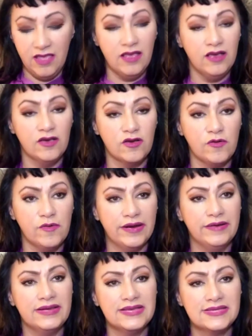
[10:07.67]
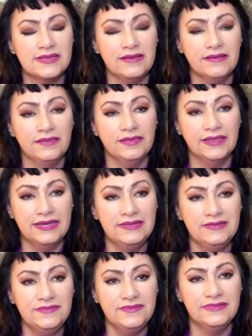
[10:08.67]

Aquarius and love.